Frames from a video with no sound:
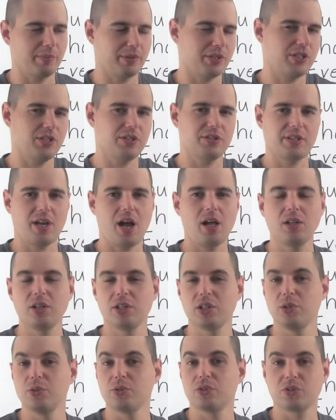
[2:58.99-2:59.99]
but she's
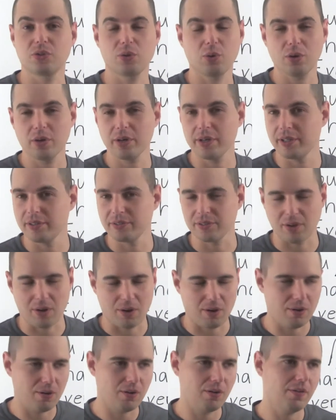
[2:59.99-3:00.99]
telling you stories
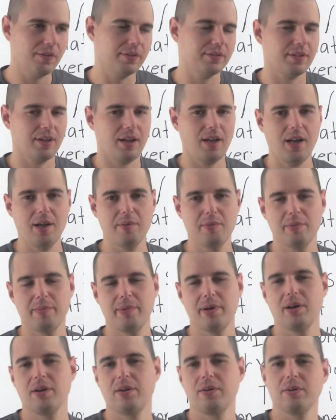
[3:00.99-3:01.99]
all the time
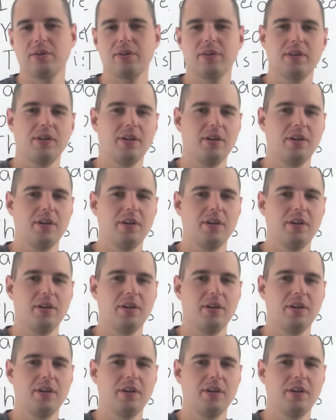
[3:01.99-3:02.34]
about